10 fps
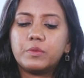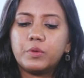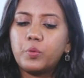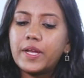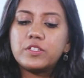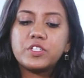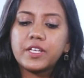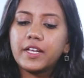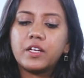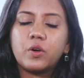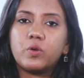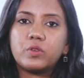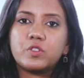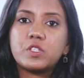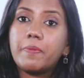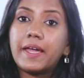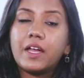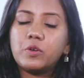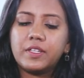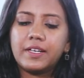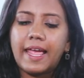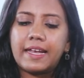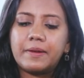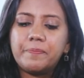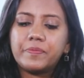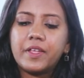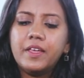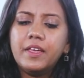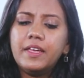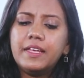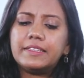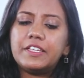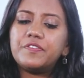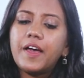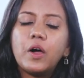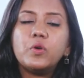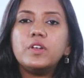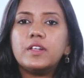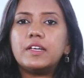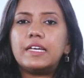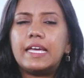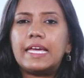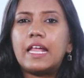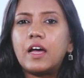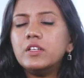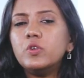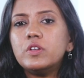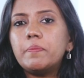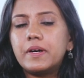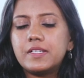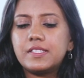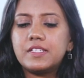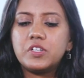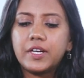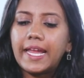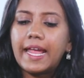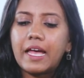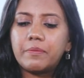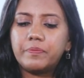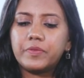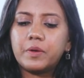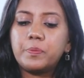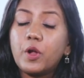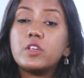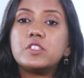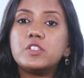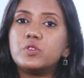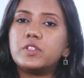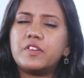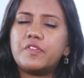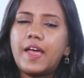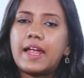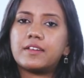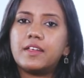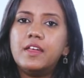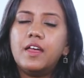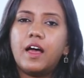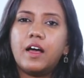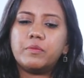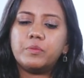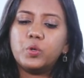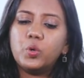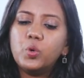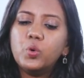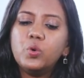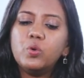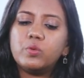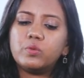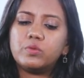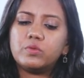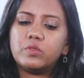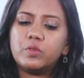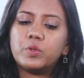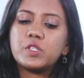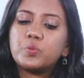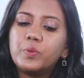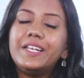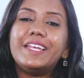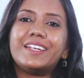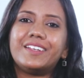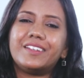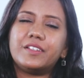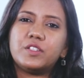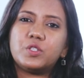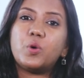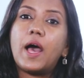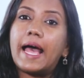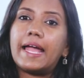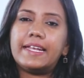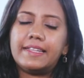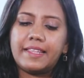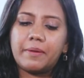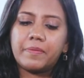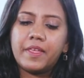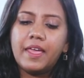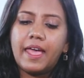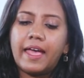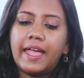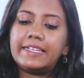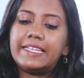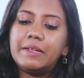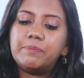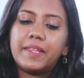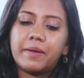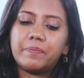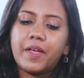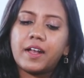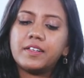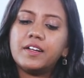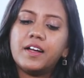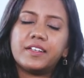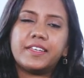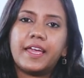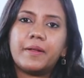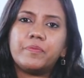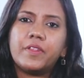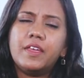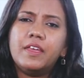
went to Jericho to spy out the land. They found an unknown person, Rahab, a prostitute in fact, who was willing to hide them and keep them under her care.